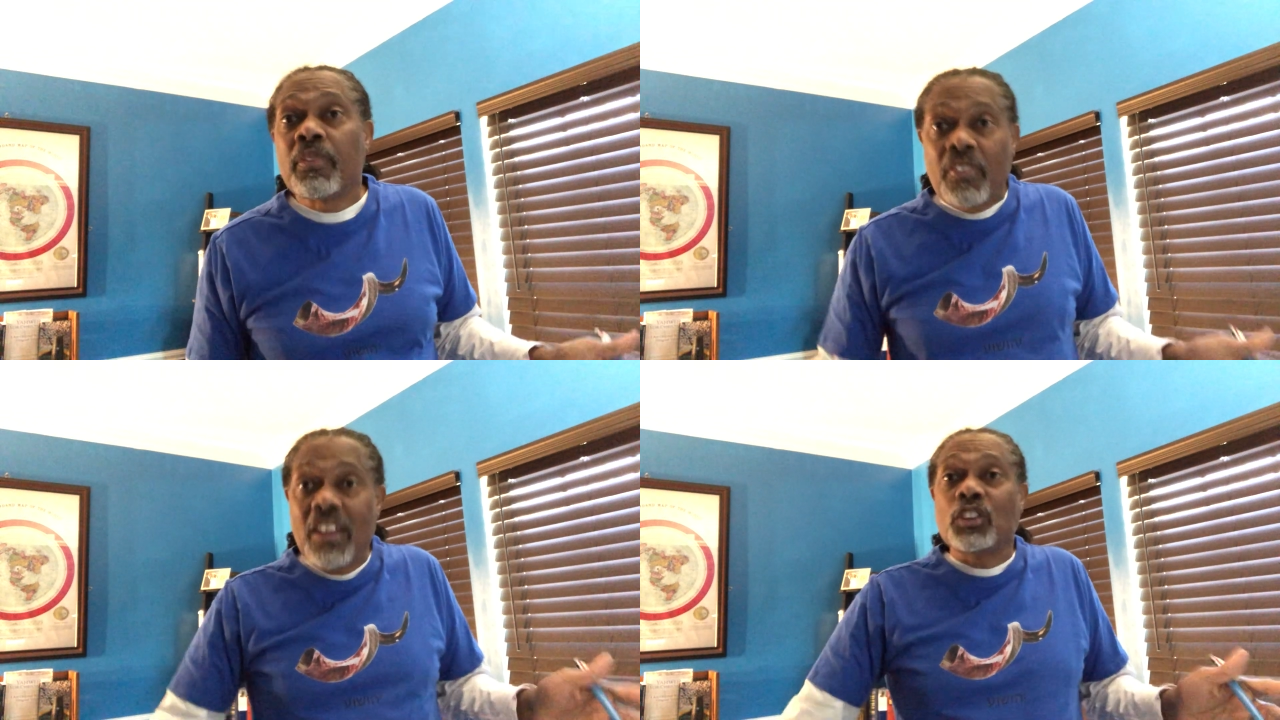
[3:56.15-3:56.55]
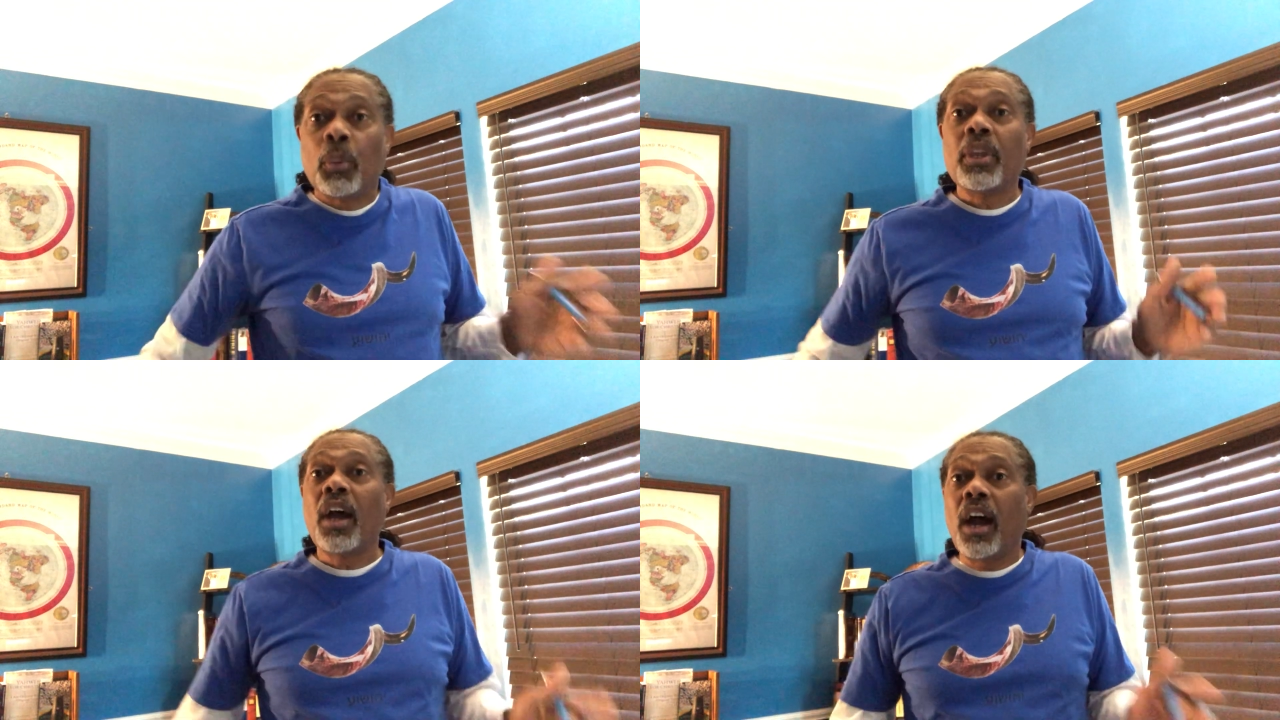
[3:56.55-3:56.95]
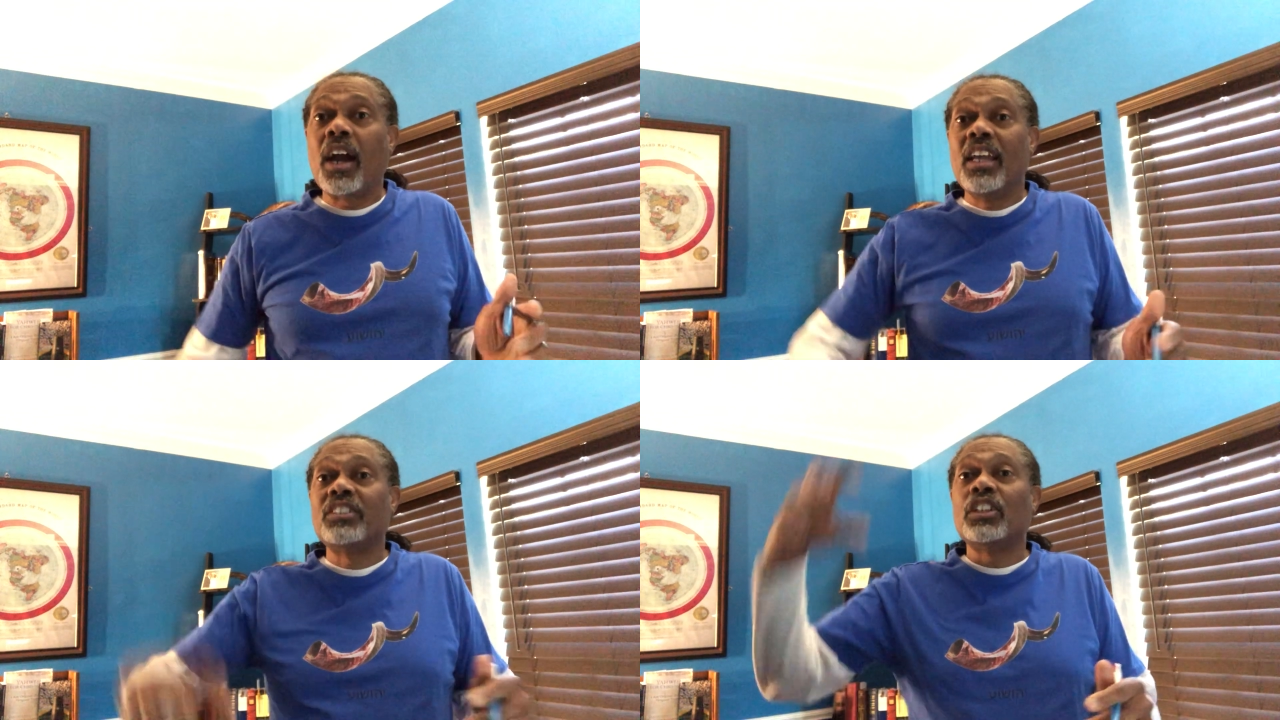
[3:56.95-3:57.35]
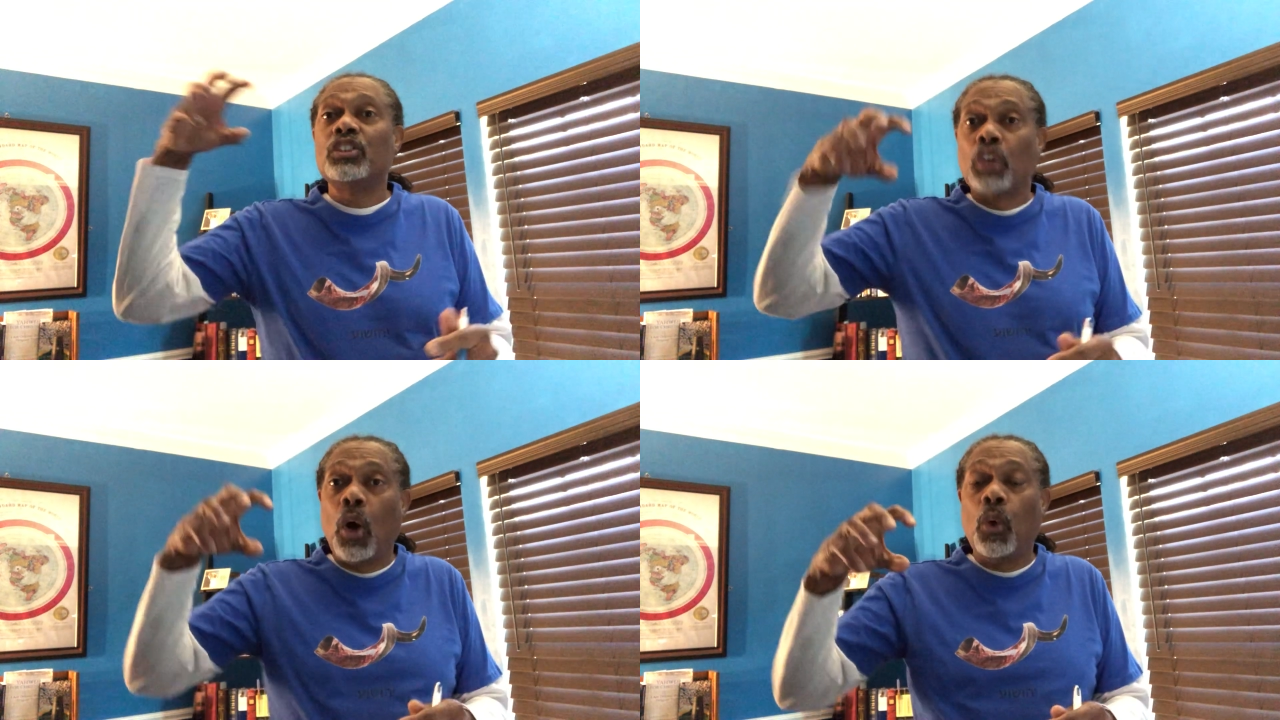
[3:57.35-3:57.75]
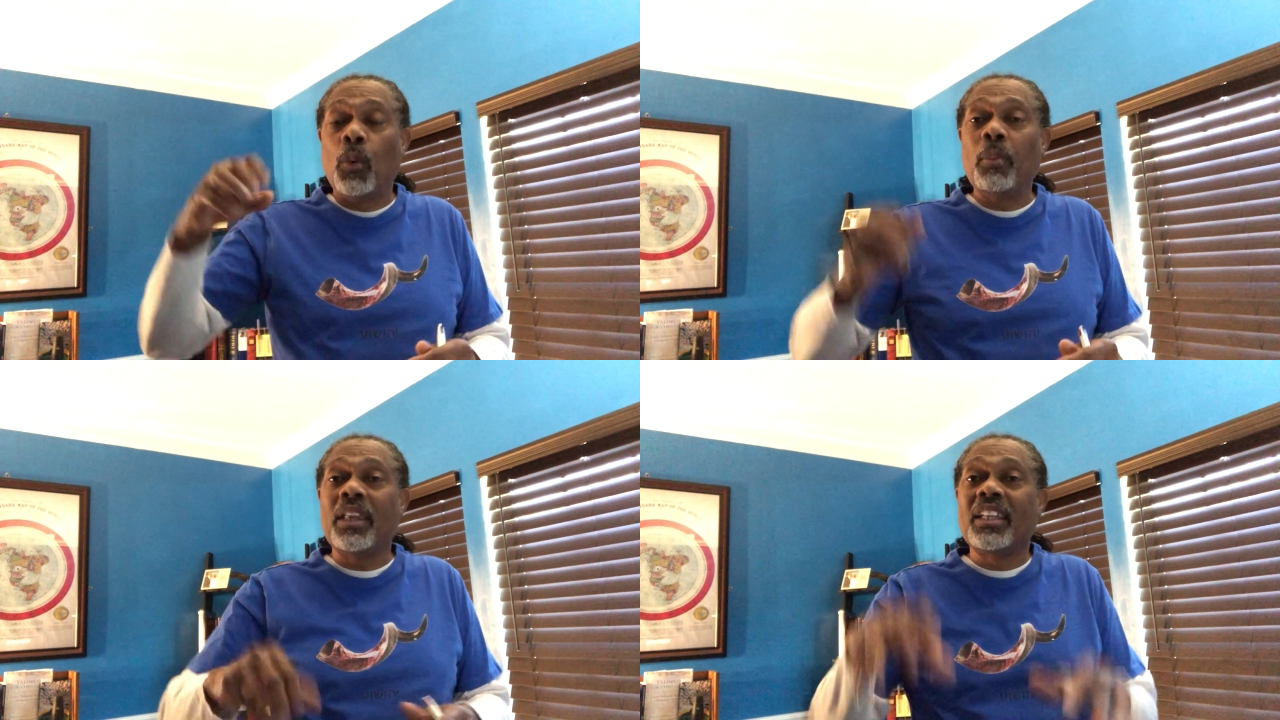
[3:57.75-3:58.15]
That's what we are. It's a
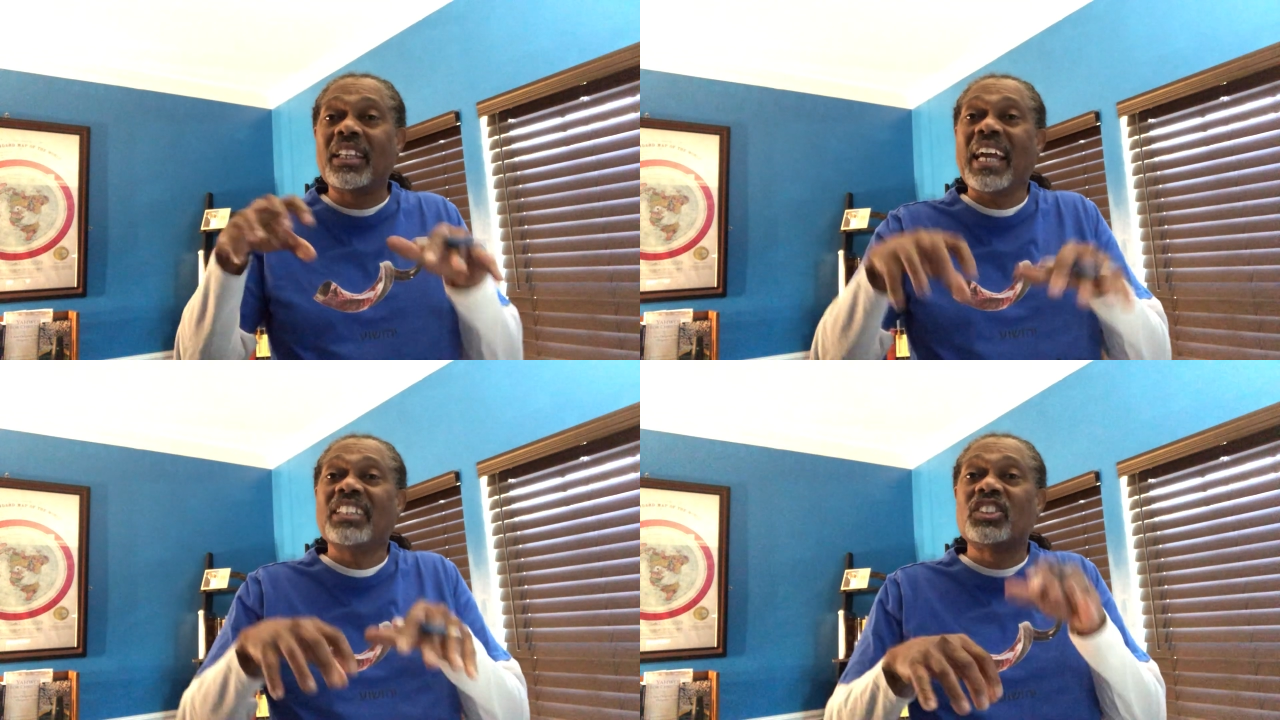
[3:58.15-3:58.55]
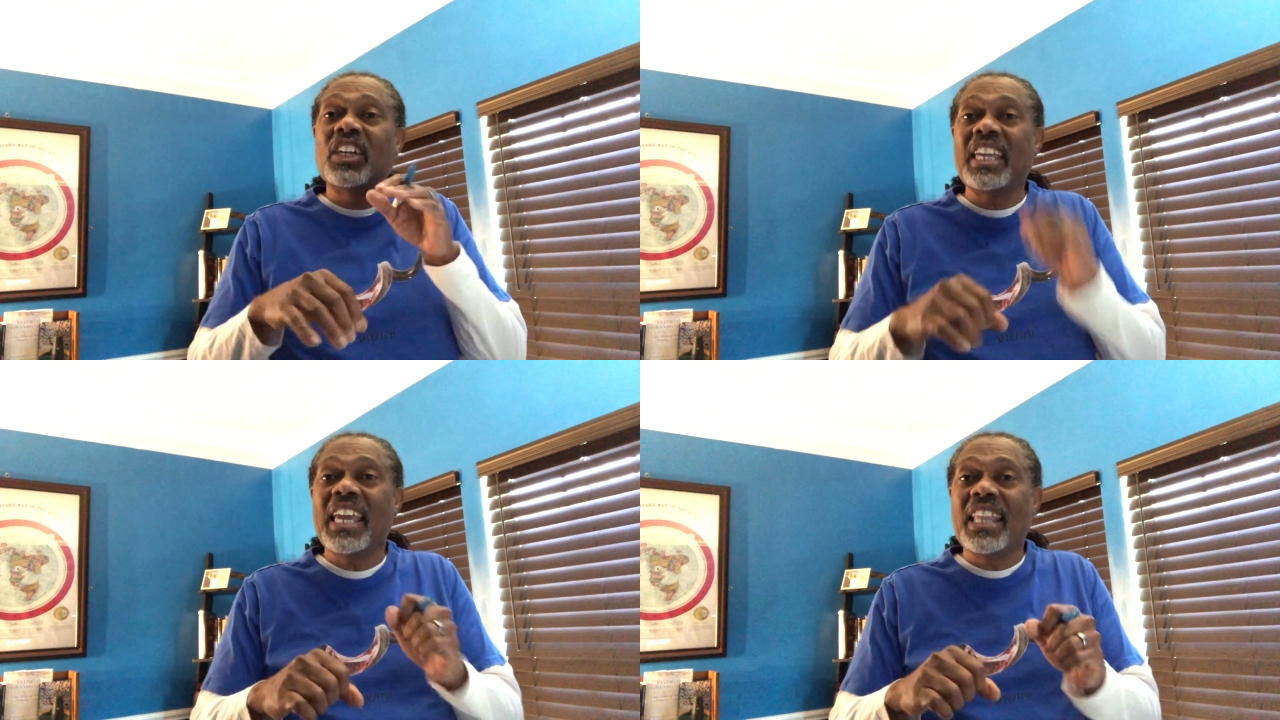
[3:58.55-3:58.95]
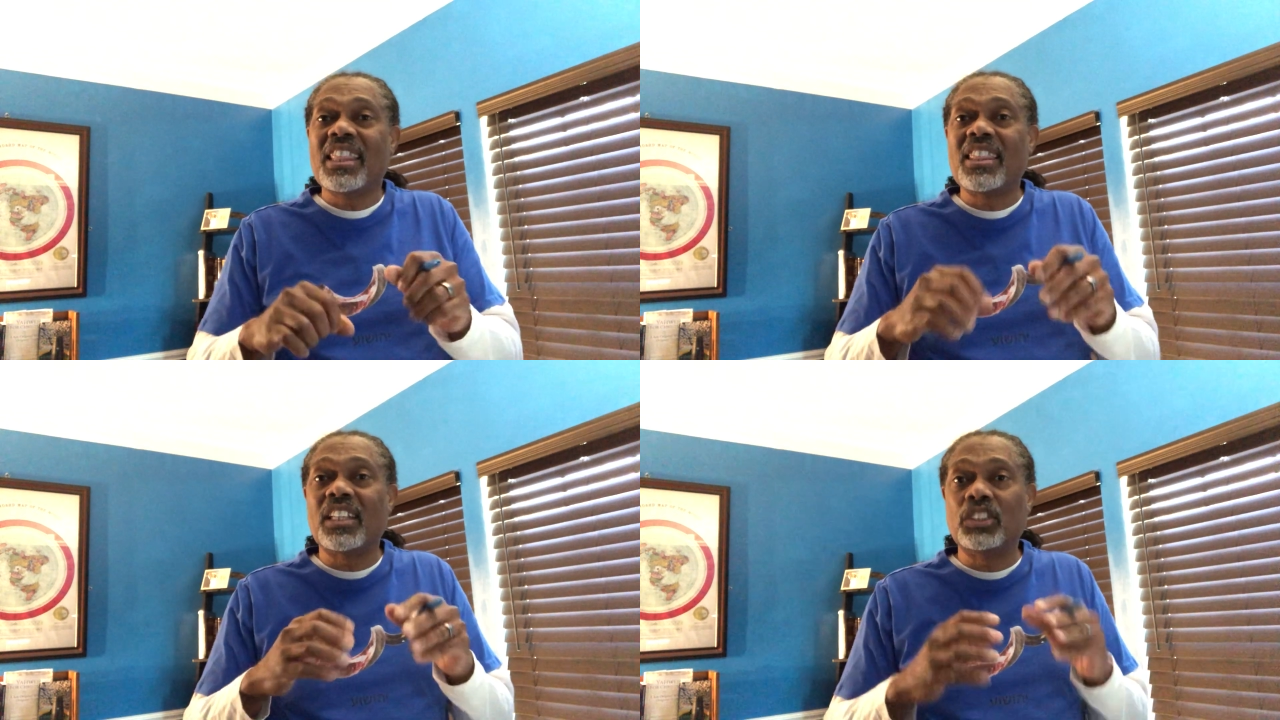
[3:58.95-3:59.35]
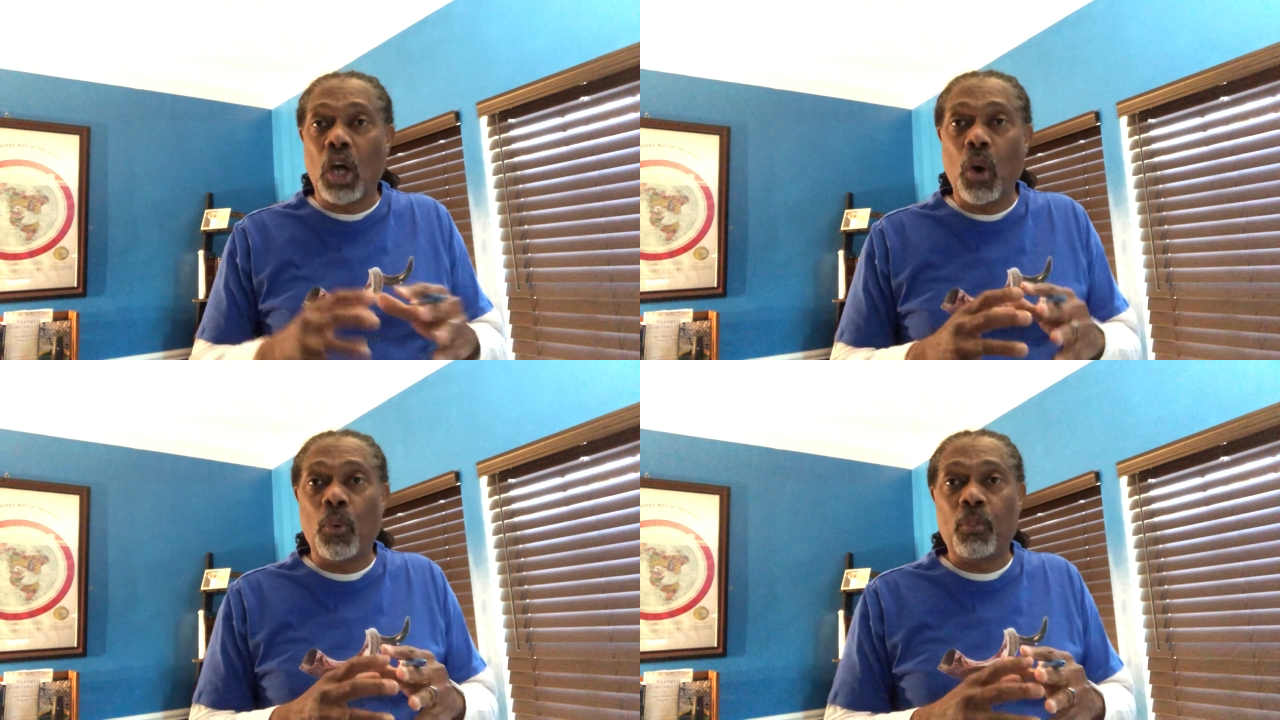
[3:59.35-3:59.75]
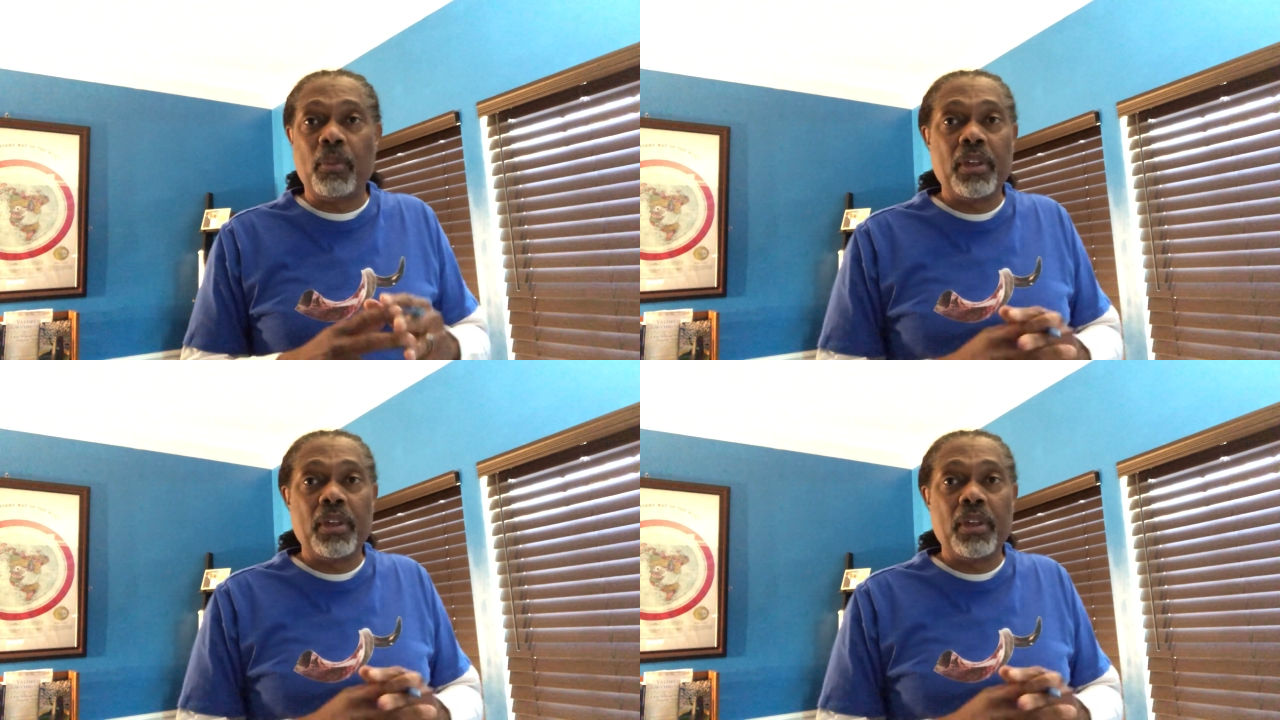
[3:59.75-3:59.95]
dome and the lights are in the dome.